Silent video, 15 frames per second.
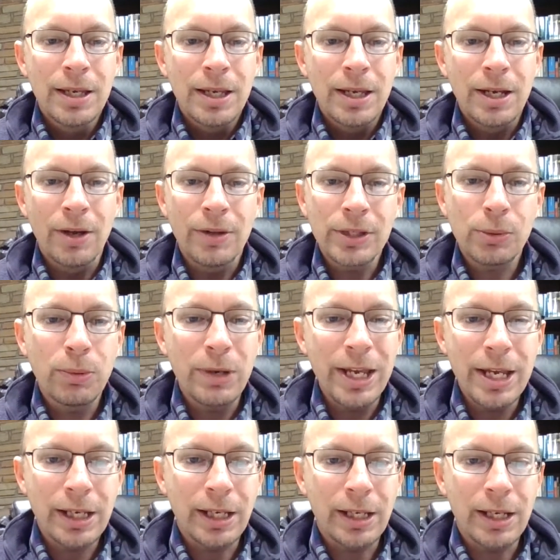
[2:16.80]
You know, this
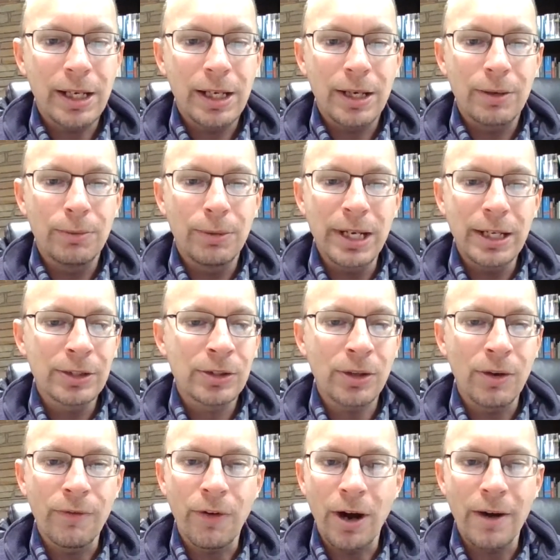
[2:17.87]
week, reading
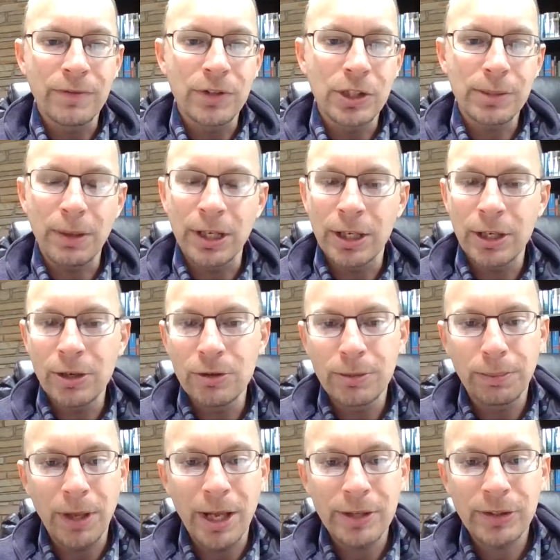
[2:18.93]
so far have just been a huge
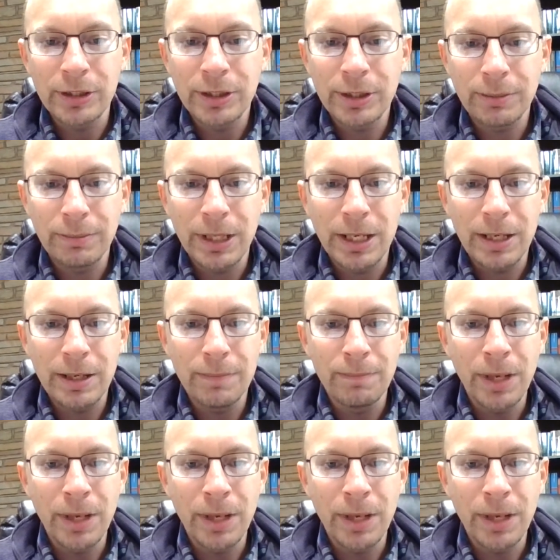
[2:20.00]
blessing to me.